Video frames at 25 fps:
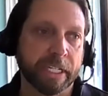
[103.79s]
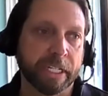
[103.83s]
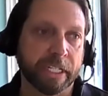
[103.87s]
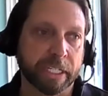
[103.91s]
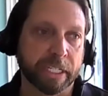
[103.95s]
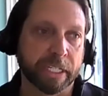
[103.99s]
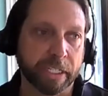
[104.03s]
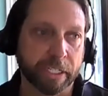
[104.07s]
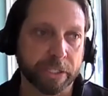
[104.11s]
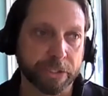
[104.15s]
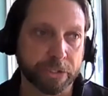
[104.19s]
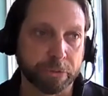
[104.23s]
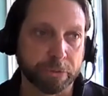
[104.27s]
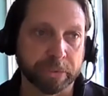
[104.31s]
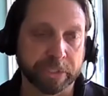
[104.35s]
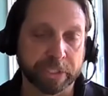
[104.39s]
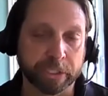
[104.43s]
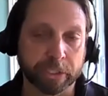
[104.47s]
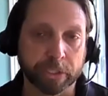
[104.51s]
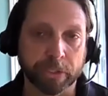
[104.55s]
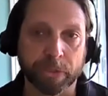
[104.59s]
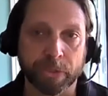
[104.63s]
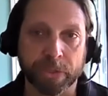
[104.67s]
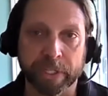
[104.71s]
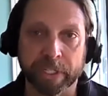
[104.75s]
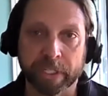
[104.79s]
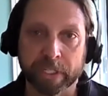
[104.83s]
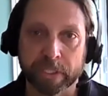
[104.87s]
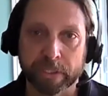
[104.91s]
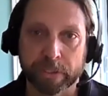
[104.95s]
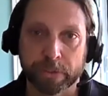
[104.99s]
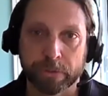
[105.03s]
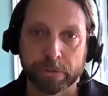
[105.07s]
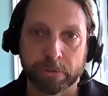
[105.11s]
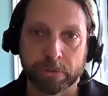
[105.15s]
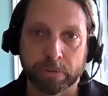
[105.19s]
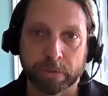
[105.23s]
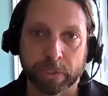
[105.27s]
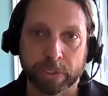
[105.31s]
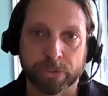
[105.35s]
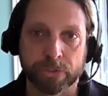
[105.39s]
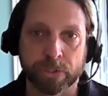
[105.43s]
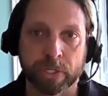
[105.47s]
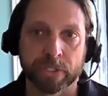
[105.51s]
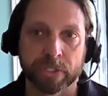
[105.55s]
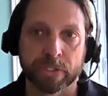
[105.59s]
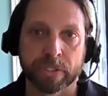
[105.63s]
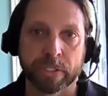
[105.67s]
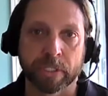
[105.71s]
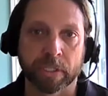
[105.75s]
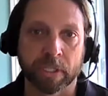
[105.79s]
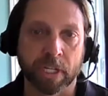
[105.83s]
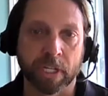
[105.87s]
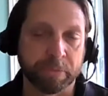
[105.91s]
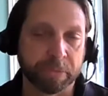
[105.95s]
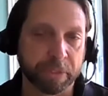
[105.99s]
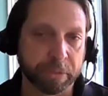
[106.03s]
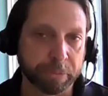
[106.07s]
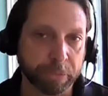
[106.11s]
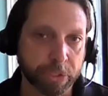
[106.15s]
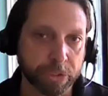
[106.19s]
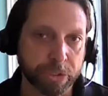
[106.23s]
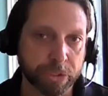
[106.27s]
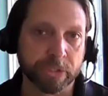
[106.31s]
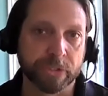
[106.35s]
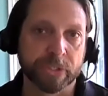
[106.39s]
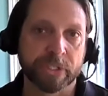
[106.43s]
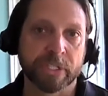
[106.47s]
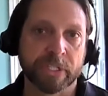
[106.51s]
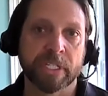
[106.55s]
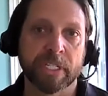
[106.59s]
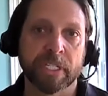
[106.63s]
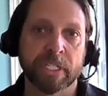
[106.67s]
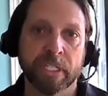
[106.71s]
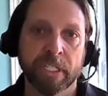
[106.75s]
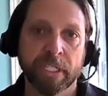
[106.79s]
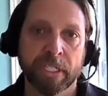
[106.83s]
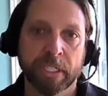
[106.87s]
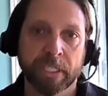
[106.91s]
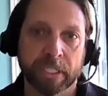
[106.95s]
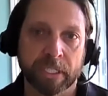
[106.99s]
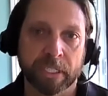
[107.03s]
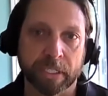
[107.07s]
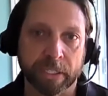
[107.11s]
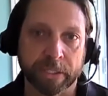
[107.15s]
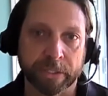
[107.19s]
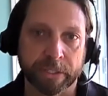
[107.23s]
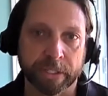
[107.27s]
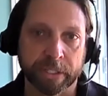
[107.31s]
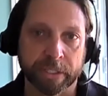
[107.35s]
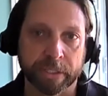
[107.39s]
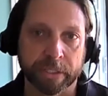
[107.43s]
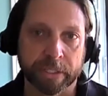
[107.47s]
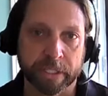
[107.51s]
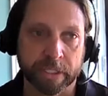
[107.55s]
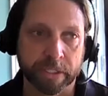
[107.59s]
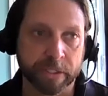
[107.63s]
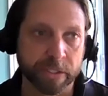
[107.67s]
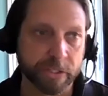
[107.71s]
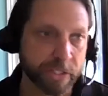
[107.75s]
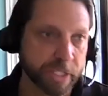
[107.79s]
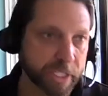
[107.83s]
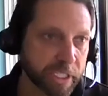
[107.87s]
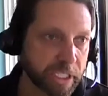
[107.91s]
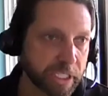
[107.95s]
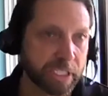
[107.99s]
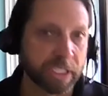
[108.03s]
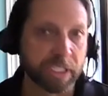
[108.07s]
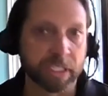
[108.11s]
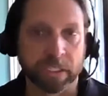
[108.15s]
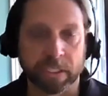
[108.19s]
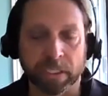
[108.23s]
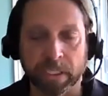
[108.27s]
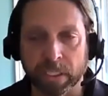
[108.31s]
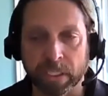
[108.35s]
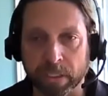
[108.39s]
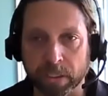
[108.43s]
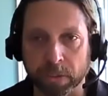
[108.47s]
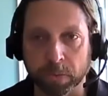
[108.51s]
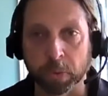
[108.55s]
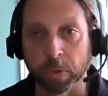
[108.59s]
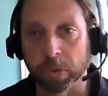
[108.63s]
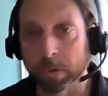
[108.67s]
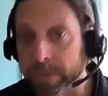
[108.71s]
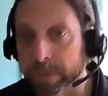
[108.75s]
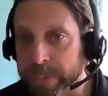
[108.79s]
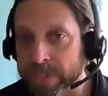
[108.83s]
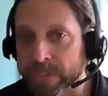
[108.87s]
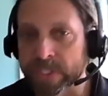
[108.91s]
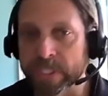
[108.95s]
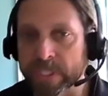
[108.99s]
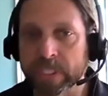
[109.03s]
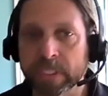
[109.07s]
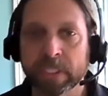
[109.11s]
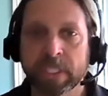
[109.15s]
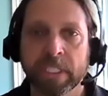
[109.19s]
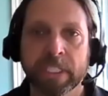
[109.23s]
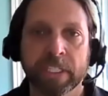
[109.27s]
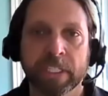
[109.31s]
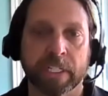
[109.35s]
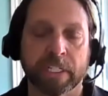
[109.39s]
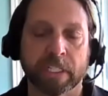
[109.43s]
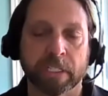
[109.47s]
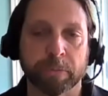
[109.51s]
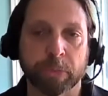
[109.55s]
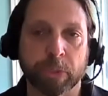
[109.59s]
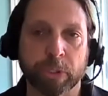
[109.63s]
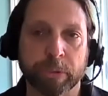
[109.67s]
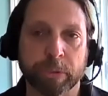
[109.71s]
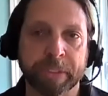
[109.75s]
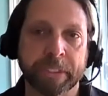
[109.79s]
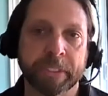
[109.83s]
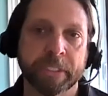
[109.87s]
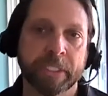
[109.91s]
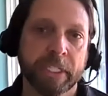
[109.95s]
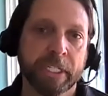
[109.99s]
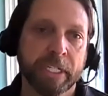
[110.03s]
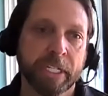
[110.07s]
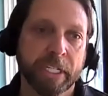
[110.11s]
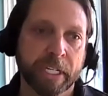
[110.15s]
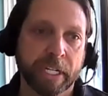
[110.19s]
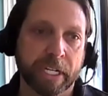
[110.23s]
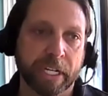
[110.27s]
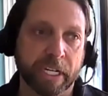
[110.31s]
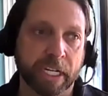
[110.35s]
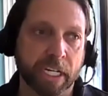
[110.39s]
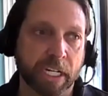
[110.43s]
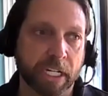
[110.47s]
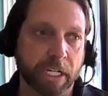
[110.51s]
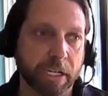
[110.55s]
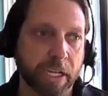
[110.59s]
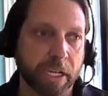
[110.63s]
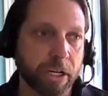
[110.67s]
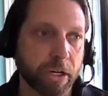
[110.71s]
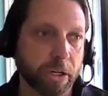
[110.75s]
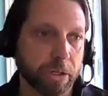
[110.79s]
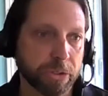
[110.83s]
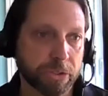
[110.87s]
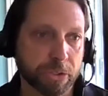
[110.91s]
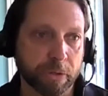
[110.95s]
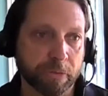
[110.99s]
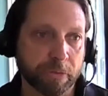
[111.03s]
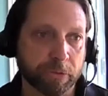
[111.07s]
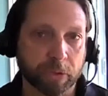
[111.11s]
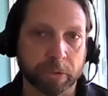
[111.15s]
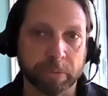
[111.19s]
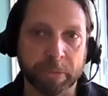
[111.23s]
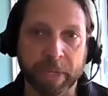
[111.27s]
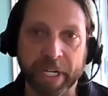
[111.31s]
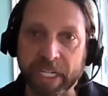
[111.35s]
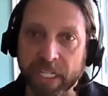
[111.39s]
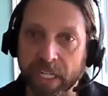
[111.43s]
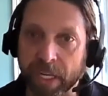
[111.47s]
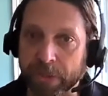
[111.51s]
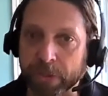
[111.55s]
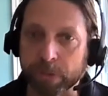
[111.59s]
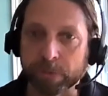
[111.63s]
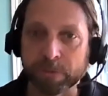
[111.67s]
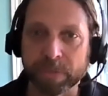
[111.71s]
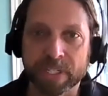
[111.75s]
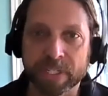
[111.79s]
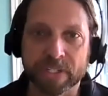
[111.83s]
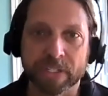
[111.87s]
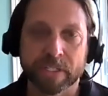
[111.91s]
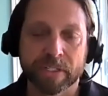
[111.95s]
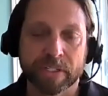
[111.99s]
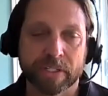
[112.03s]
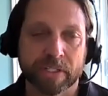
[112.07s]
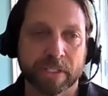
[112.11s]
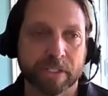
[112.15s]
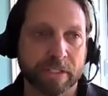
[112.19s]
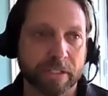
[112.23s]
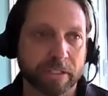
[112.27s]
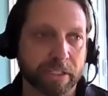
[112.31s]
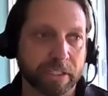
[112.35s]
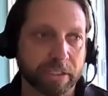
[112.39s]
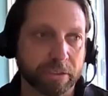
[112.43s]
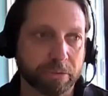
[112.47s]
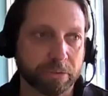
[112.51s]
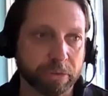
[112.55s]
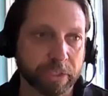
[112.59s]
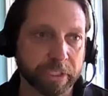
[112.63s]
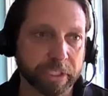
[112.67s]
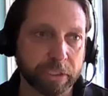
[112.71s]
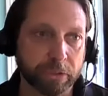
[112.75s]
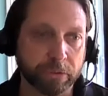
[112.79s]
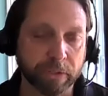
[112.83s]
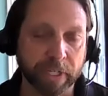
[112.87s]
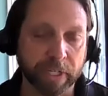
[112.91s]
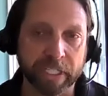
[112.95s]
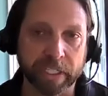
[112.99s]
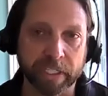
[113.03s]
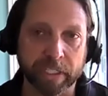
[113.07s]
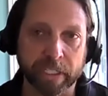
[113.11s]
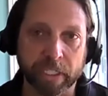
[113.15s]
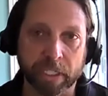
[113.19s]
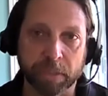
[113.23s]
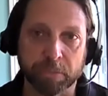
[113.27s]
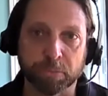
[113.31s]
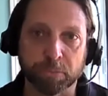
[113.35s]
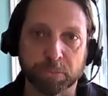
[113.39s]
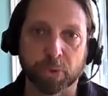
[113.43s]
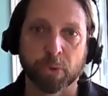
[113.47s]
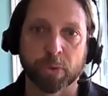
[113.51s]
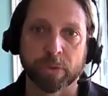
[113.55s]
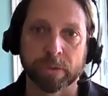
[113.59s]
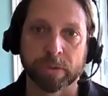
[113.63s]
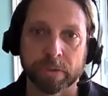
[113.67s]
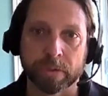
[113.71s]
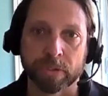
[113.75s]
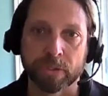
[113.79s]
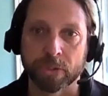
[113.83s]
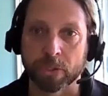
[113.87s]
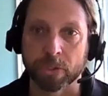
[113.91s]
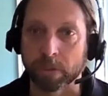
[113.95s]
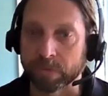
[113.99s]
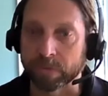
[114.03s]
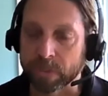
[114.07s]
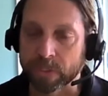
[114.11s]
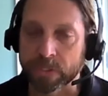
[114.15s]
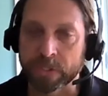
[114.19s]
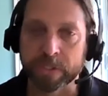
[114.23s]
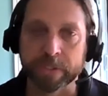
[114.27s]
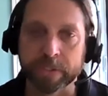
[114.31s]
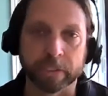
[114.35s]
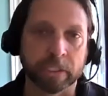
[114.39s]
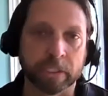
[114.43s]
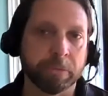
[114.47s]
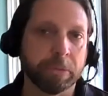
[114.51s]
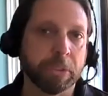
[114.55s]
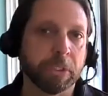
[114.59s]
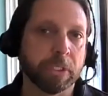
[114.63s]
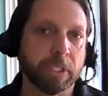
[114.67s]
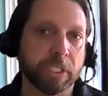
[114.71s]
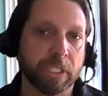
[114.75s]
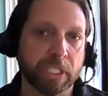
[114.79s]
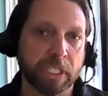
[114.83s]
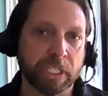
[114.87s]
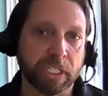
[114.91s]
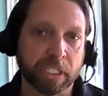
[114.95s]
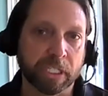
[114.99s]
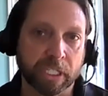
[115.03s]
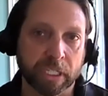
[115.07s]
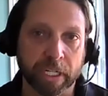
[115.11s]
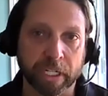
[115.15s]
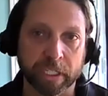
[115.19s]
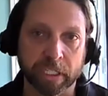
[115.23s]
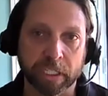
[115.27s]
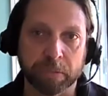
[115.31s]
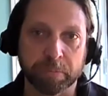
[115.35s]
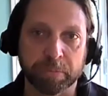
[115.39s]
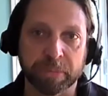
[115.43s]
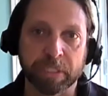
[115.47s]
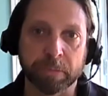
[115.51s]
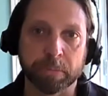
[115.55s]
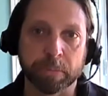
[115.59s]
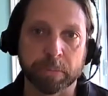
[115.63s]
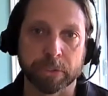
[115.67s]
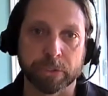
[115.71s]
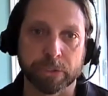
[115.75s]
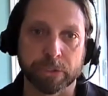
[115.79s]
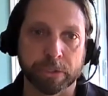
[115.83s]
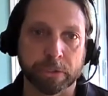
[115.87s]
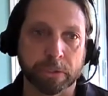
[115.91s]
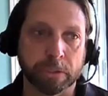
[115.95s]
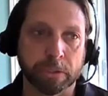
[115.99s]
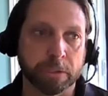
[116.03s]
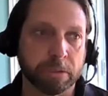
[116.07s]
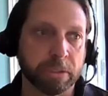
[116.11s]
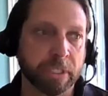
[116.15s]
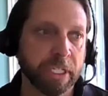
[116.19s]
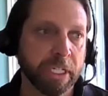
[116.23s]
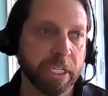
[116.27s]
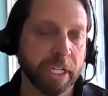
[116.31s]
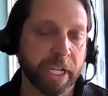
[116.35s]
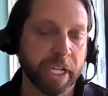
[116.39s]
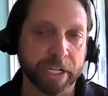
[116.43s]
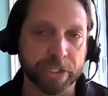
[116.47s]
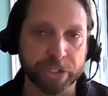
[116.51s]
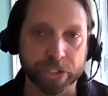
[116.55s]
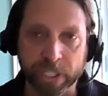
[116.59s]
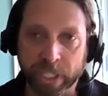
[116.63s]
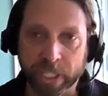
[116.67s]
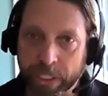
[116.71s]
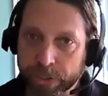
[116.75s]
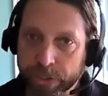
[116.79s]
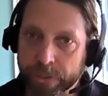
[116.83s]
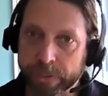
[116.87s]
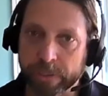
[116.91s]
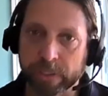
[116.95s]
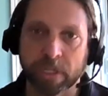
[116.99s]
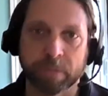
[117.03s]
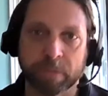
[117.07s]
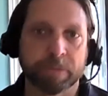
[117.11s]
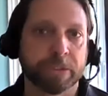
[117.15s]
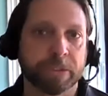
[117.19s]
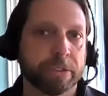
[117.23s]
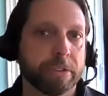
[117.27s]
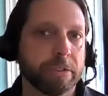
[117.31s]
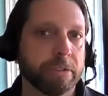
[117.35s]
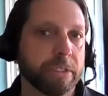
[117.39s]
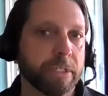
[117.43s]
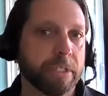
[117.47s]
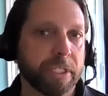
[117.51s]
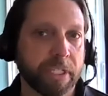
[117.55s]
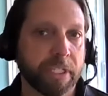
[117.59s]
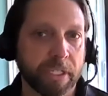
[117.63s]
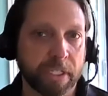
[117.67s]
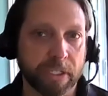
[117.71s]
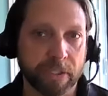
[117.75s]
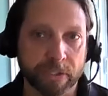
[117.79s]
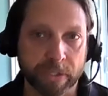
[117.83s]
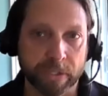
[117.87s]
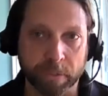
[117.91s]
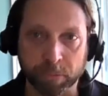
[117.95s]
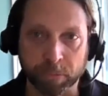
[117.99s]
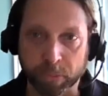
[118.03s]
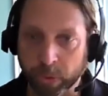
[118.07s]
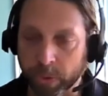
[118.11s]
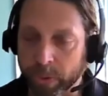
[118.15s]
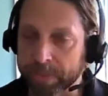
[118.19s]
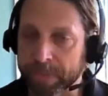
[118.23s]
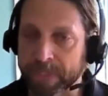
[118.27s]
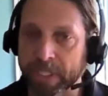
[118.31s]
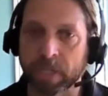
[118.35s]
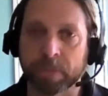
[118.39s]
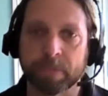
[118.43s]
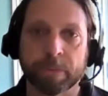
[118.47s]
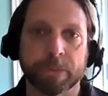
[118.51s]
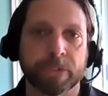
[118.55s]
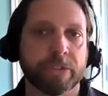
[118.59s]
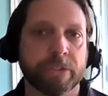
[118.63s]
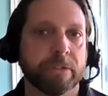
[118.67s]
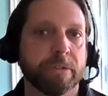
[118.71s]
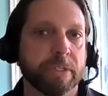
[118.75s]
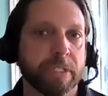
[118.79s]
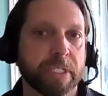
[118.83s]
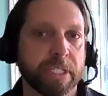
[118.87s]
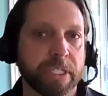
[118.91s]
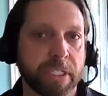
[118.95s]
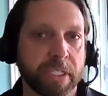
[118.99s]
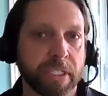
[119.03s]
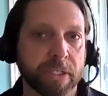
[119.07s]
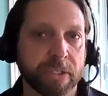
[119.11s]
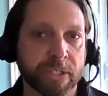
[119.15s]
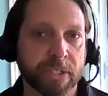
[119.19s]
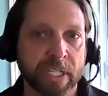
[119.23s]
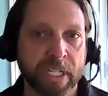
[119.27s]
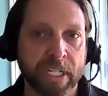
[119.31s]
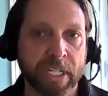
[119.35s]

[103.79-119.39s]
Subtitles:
Is a really good thing to address the climate emergency that the city and the world is in at the moment. And also for many other reasons, it's a really great and important service in the community, connecting people to educational opportunities, employment opportunities,